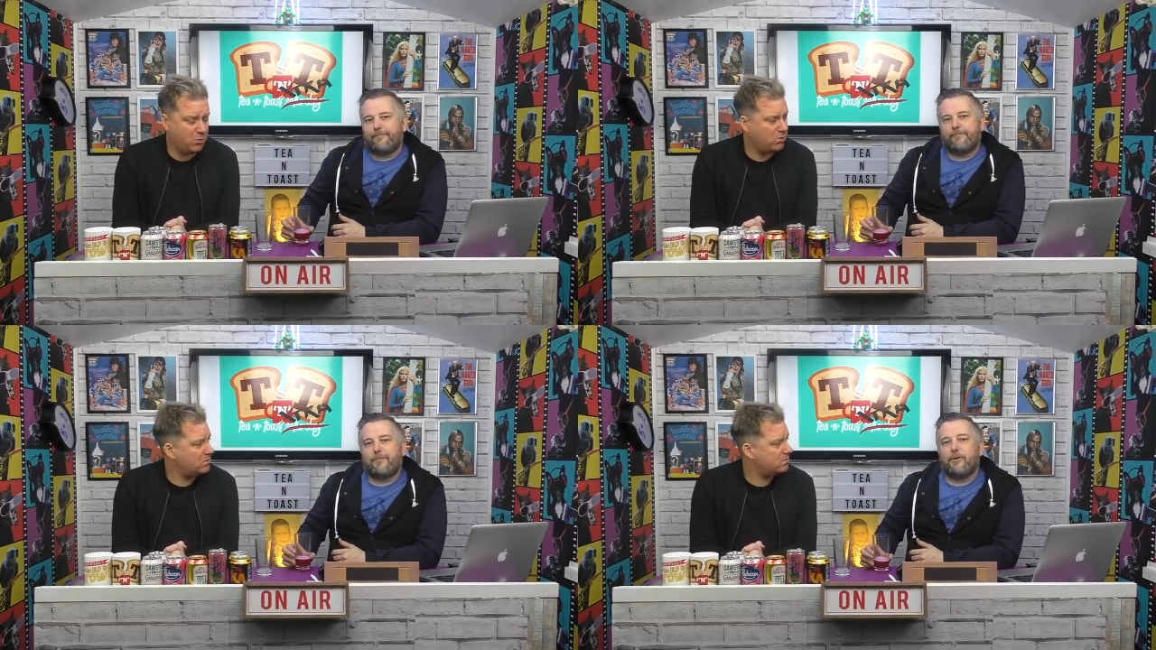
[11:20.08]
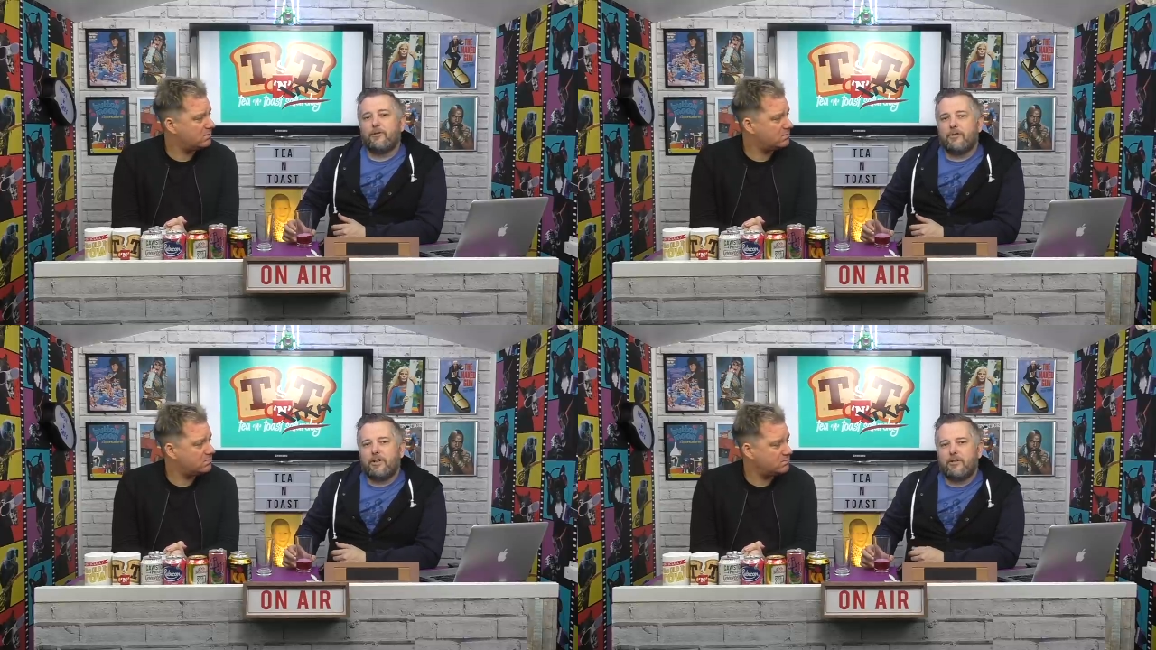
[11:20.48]
Speaker 1: all. You
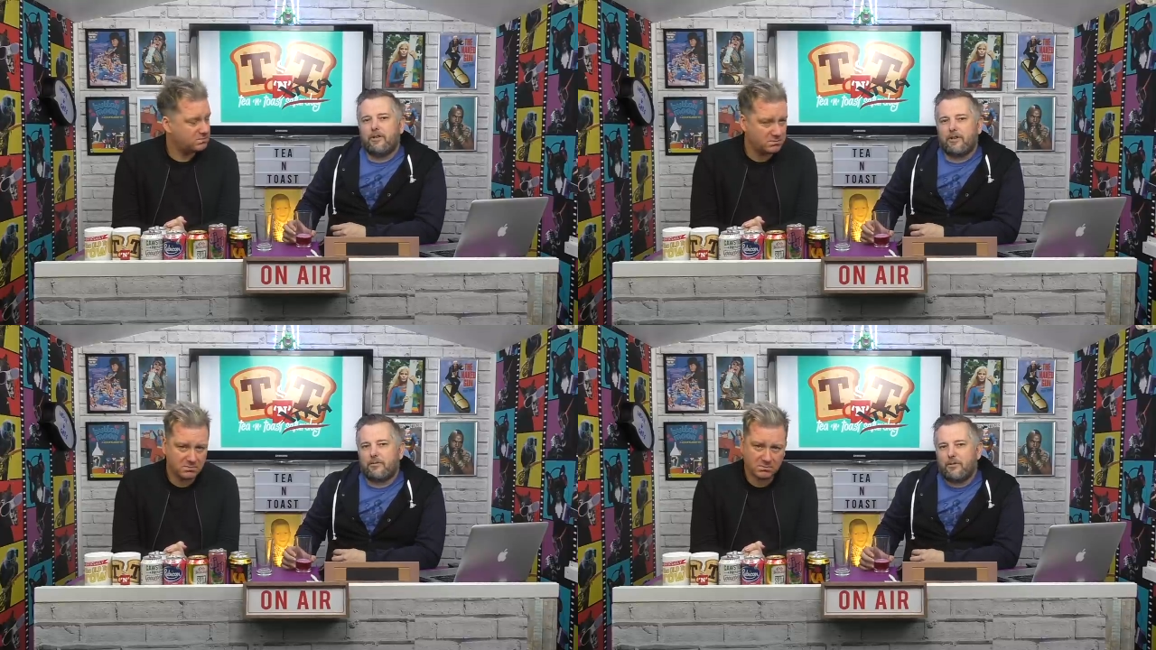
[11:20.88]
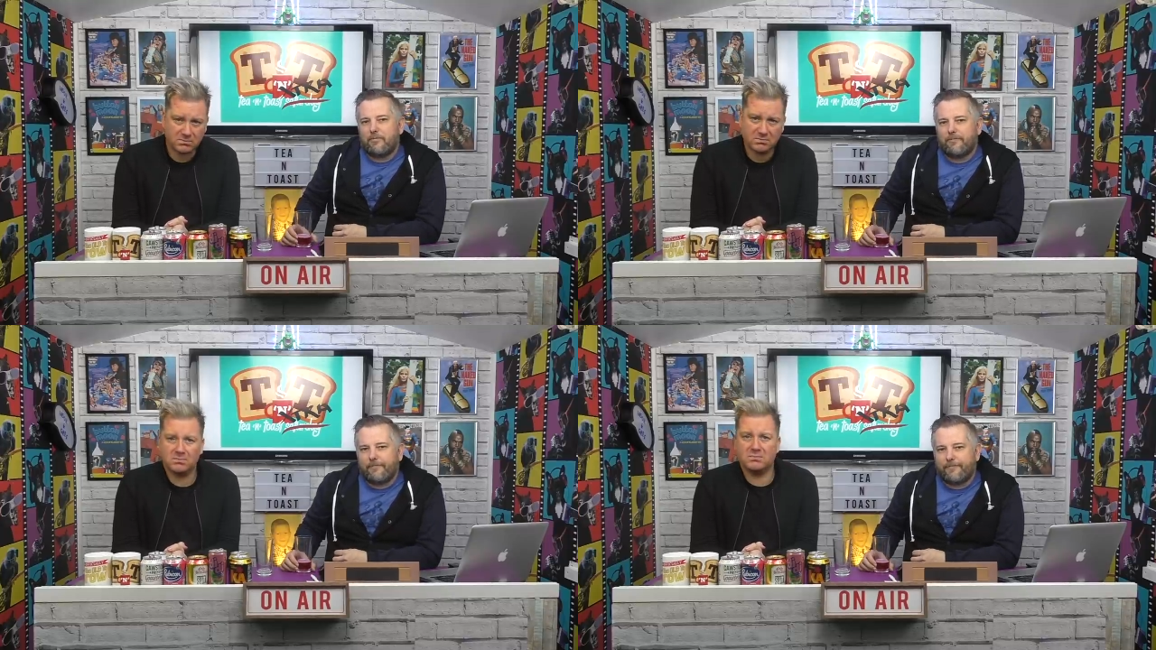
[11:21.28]
just did drink some of
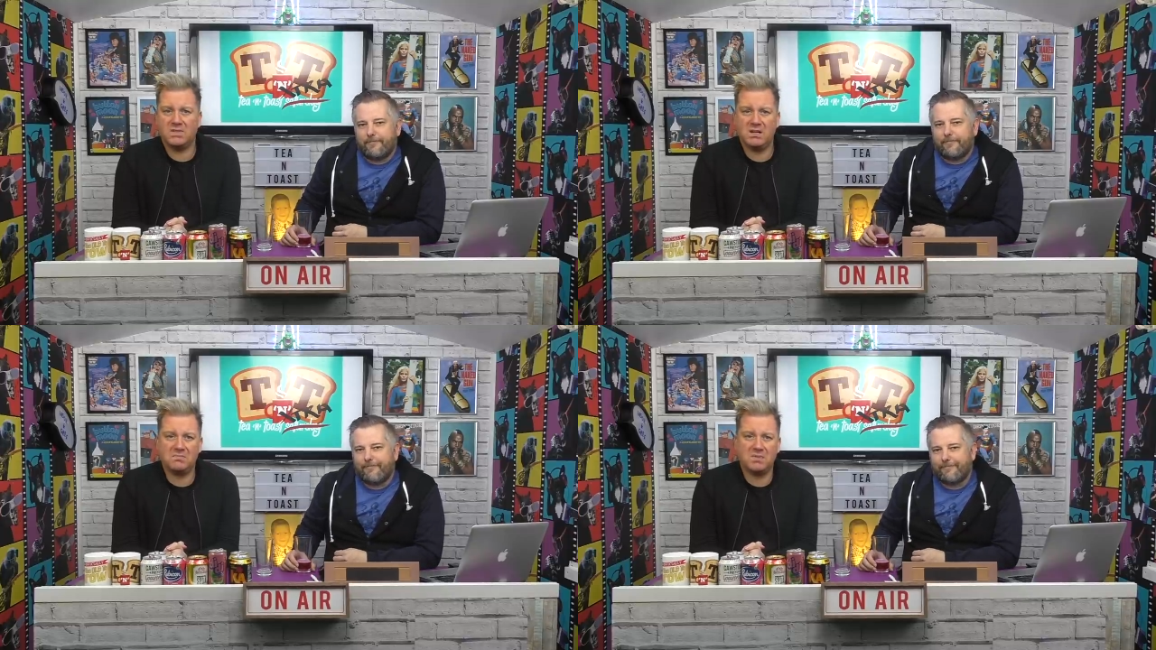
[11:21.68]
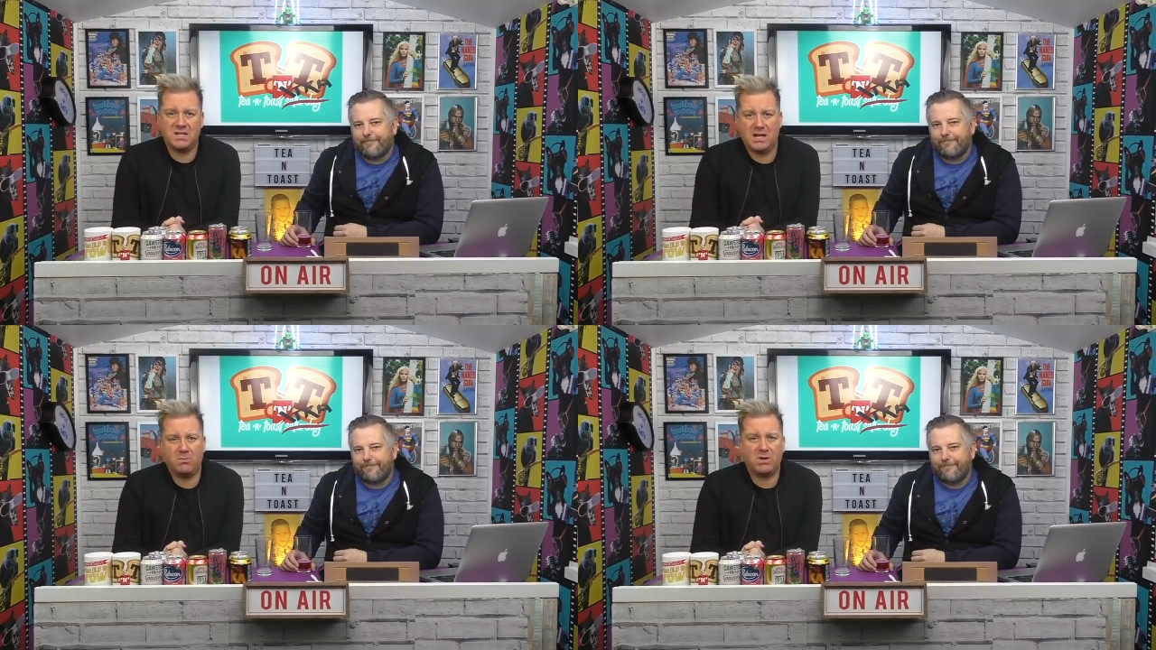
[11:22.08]
them. Yeah,
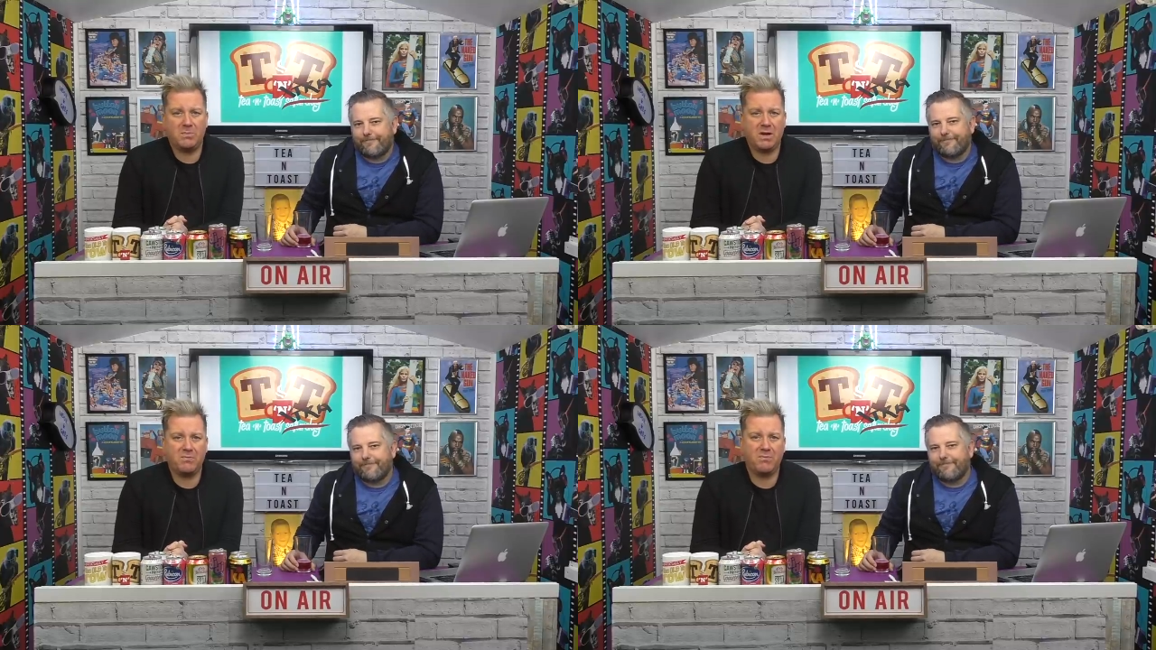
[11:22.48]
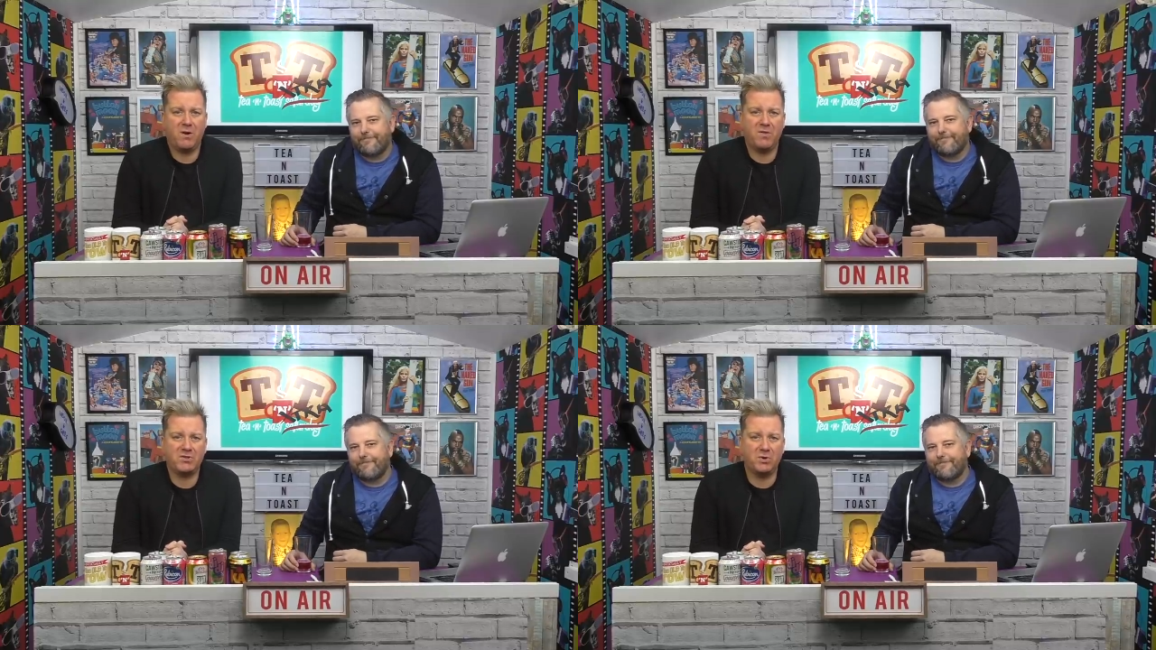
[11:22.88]
and now I'm going to pay for
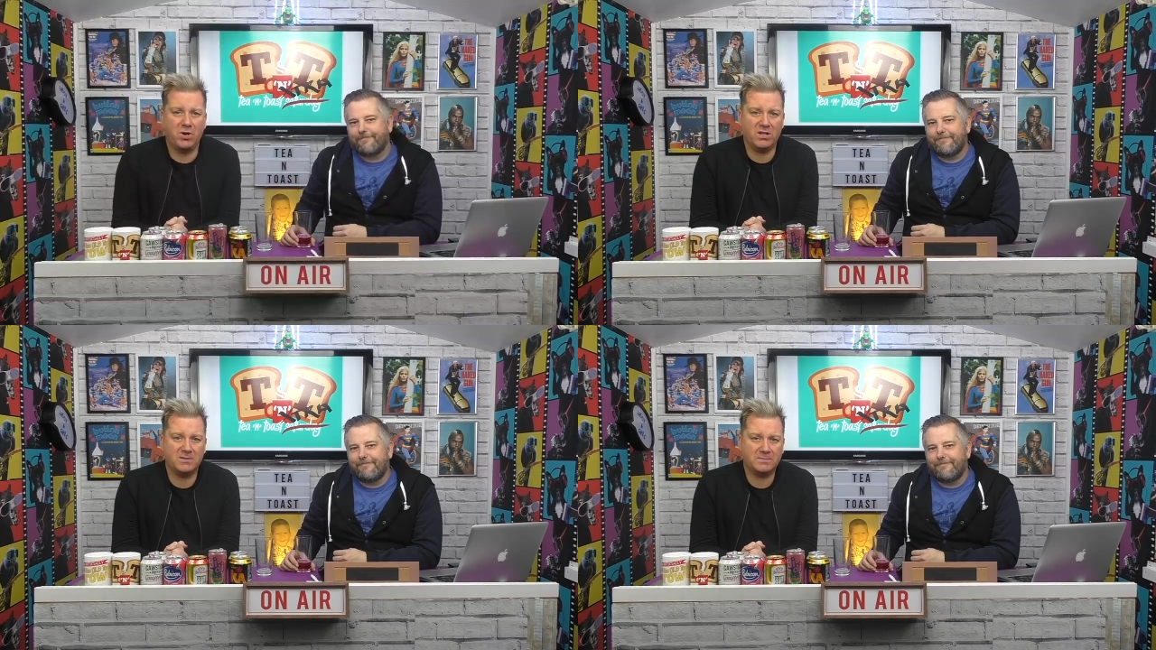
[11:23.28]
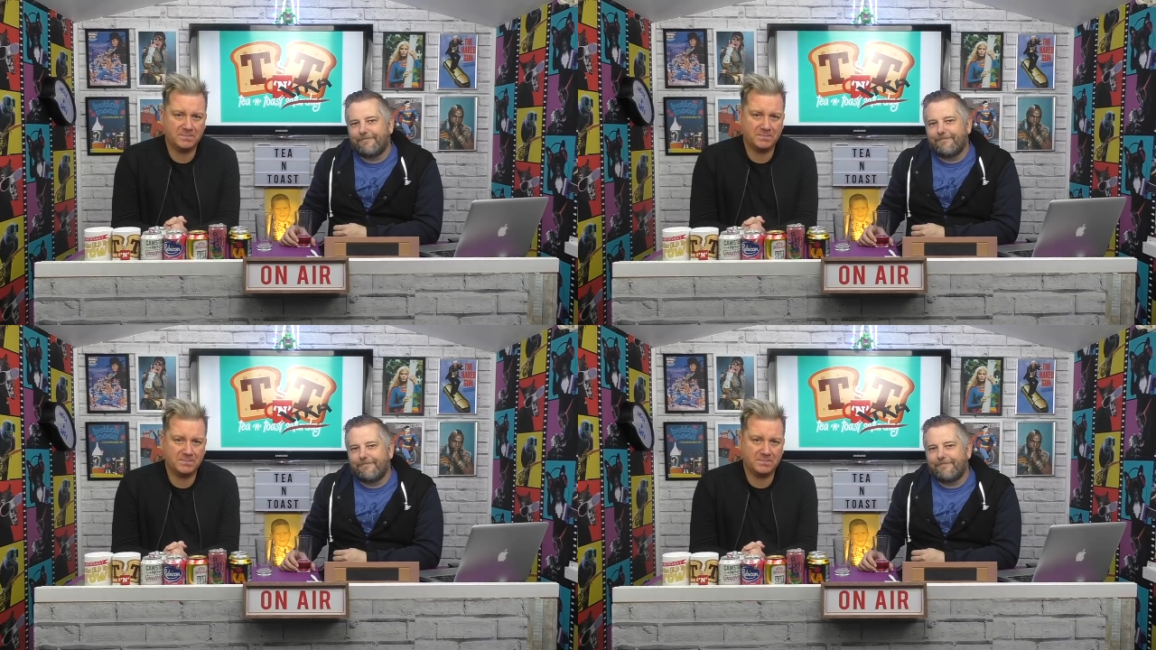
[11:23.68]
it on the toilet.